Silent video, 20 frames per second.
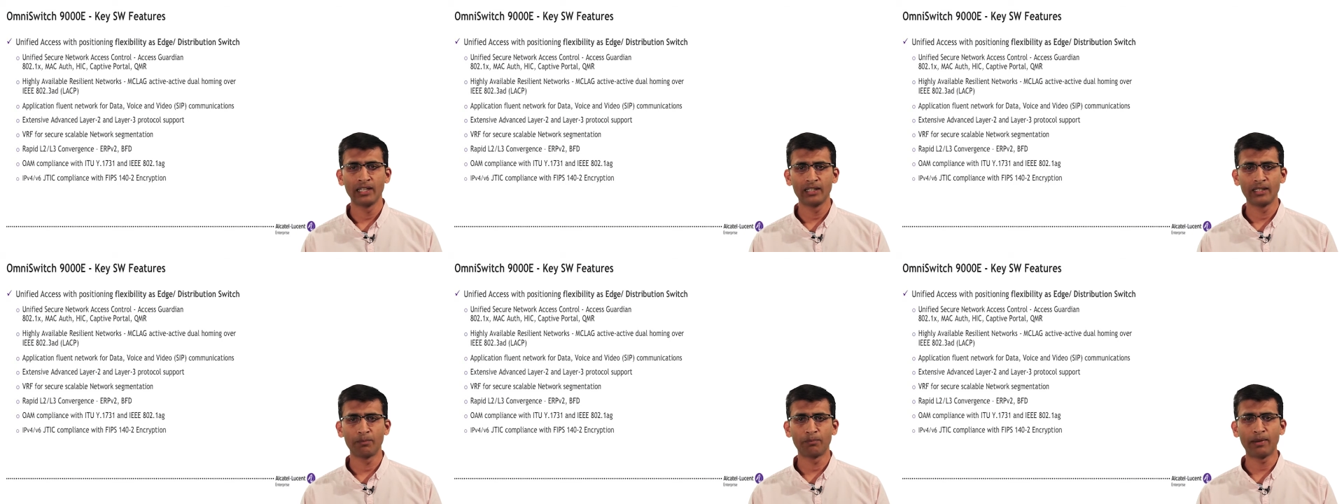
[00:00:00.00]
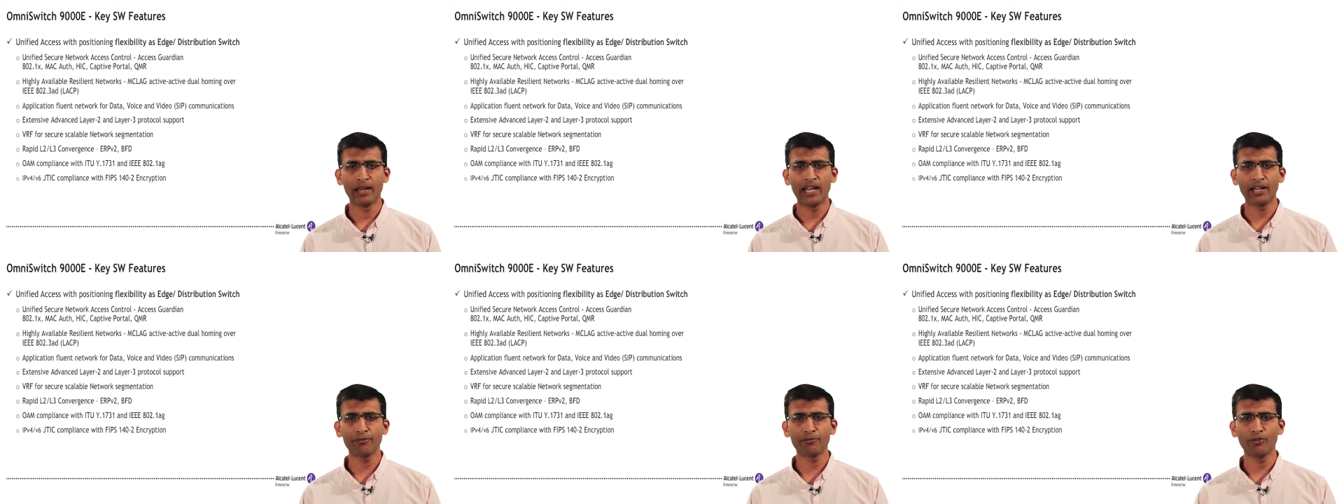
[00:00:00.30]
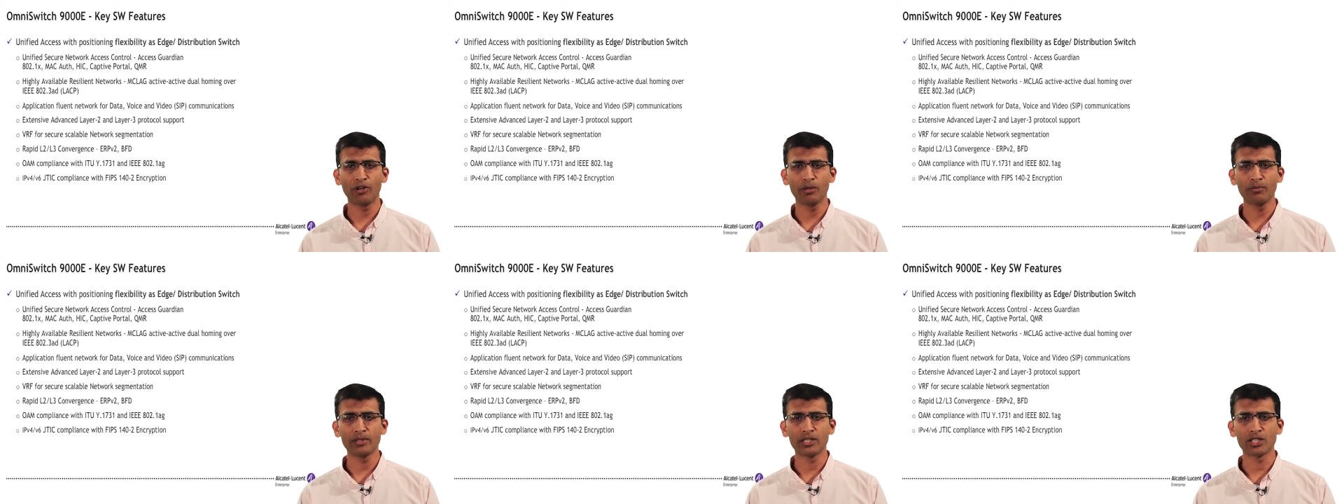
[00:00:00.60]
The
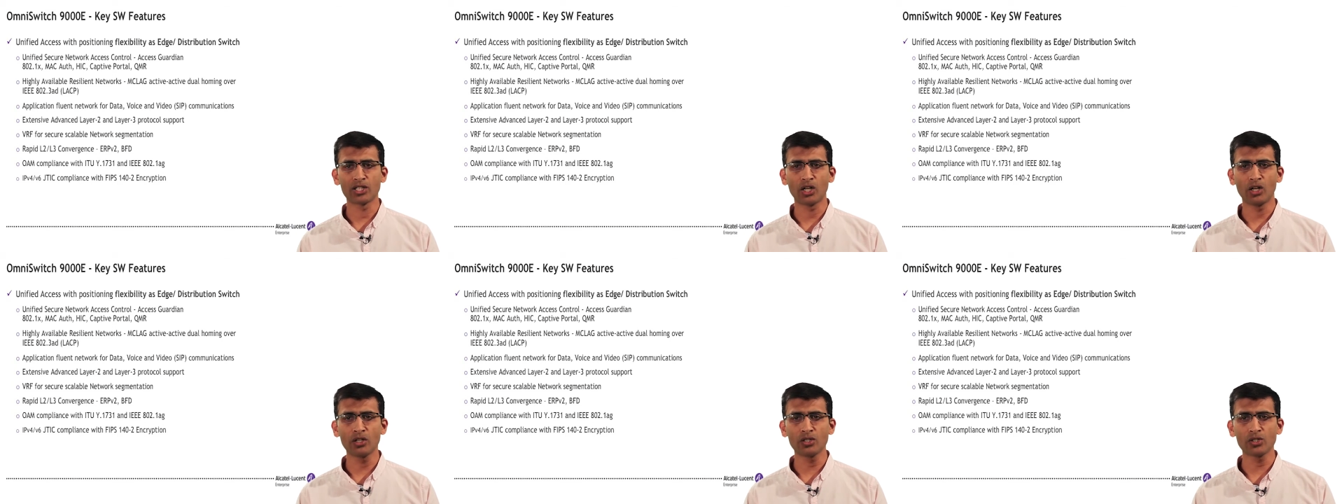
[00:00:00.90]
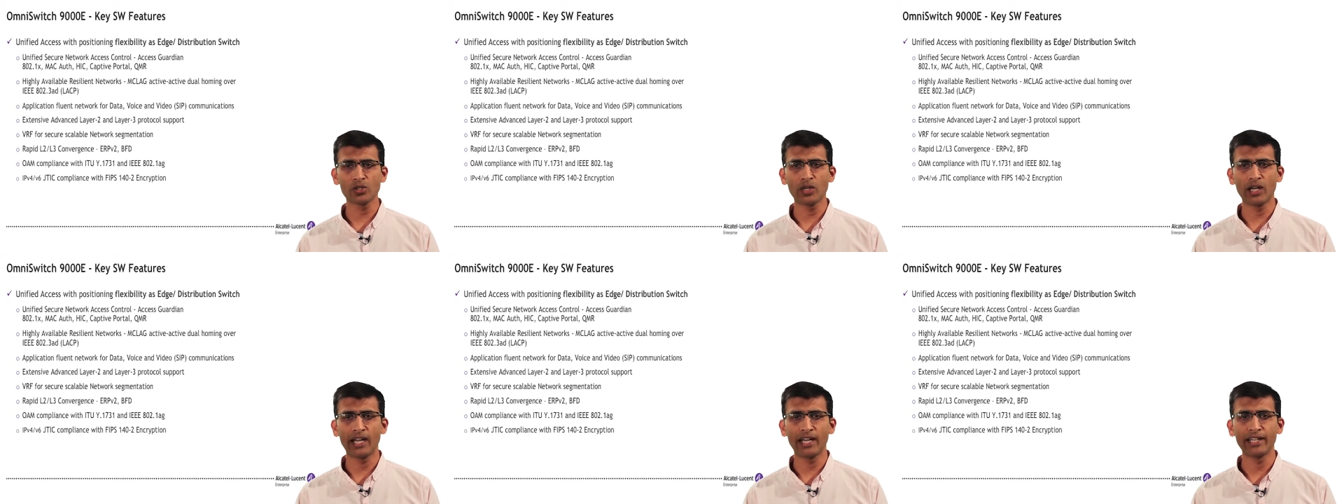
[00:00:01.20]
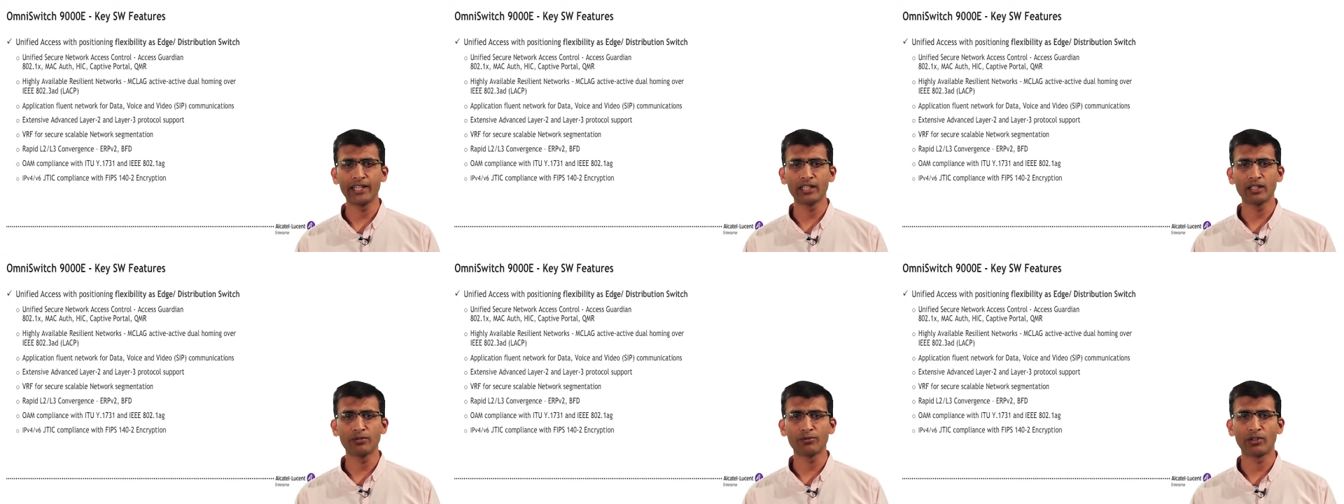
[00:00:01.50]
platform is also
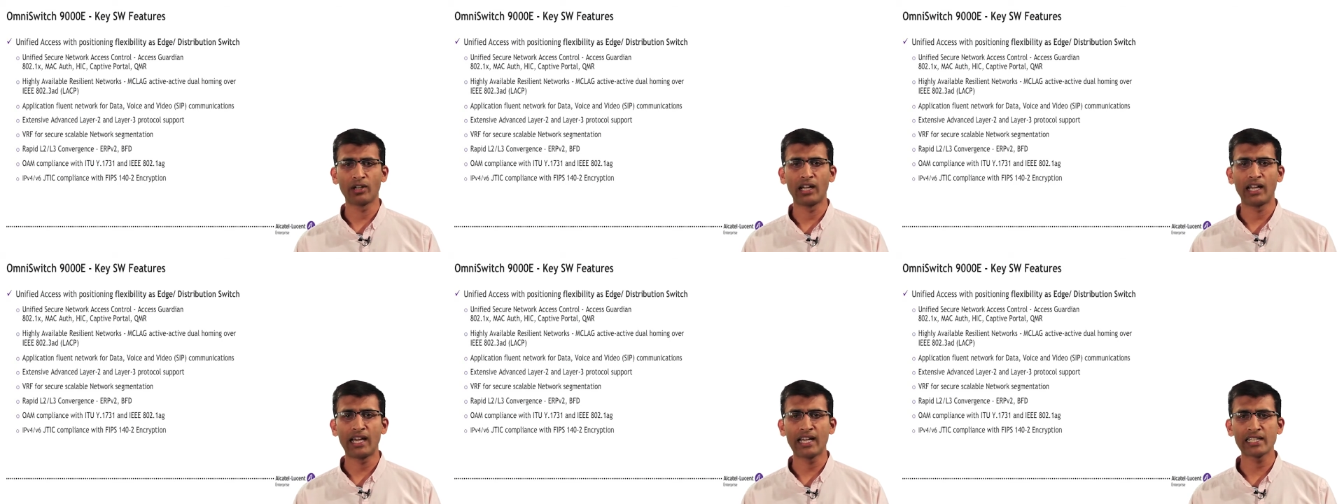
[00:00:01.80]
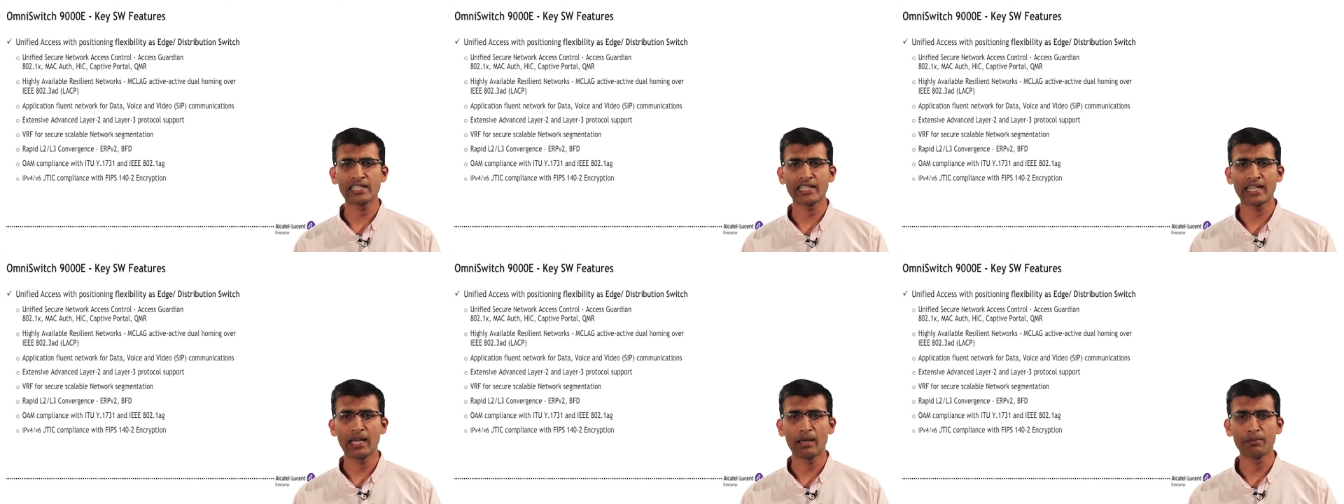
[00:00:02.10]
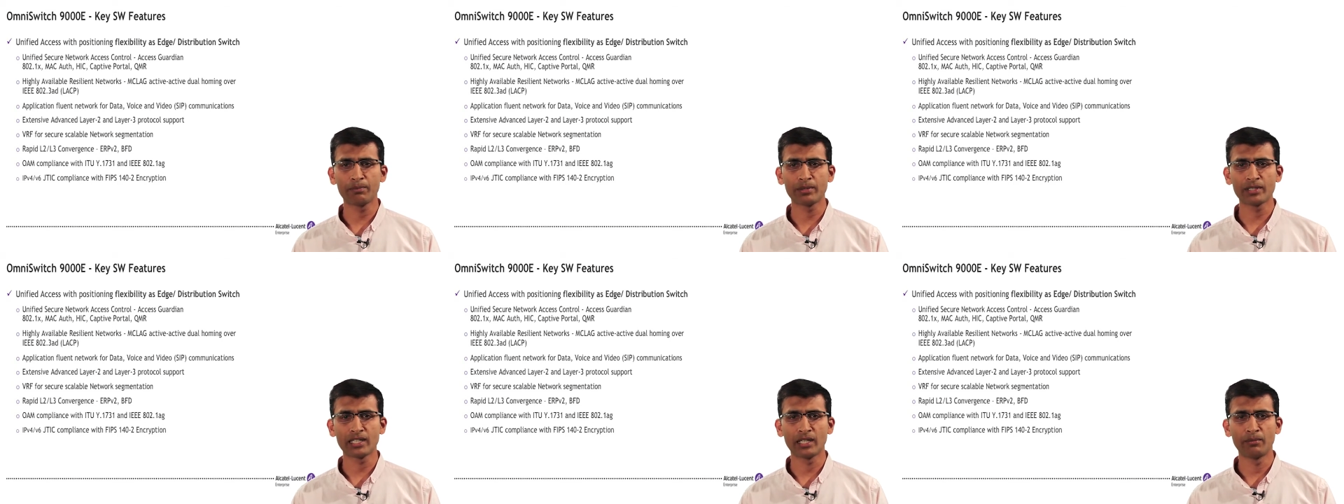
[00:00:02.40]
ideal for large
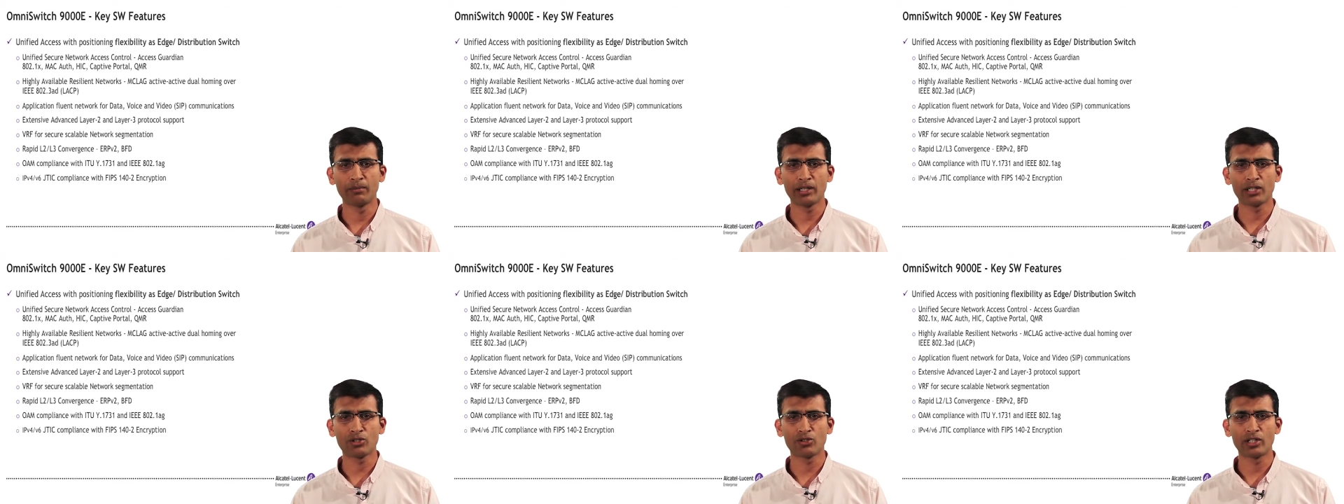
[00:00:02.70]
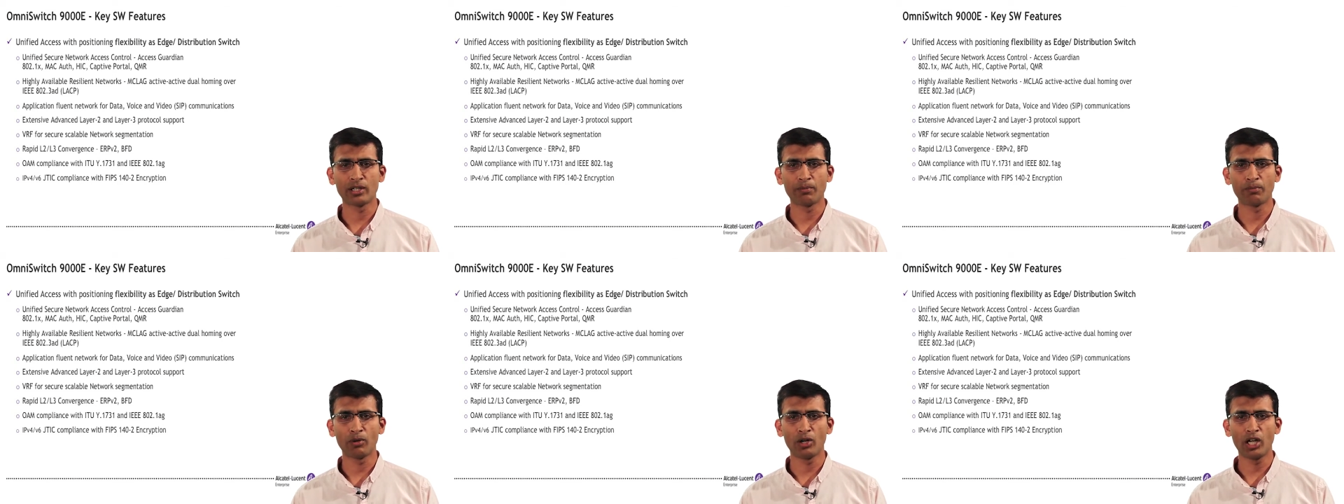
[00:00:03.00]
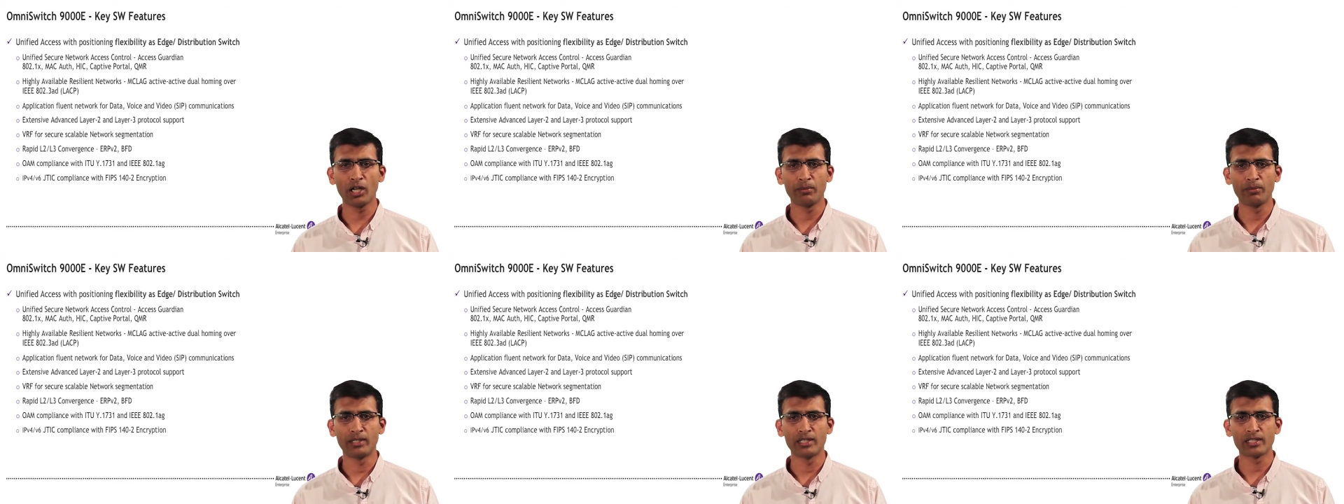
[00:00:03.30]
campus and metro
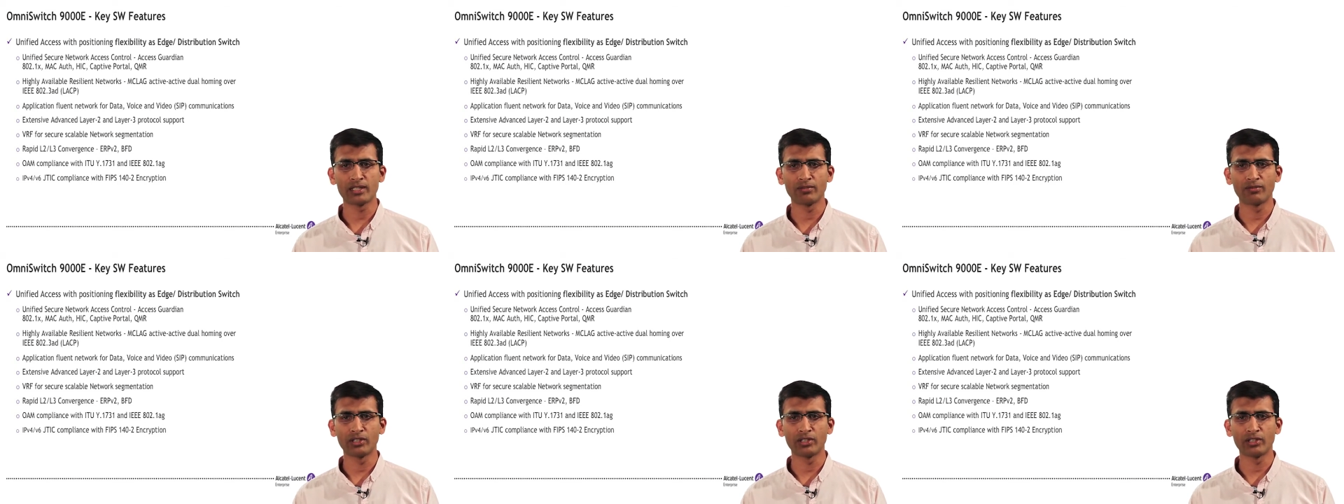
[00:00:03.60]
deployments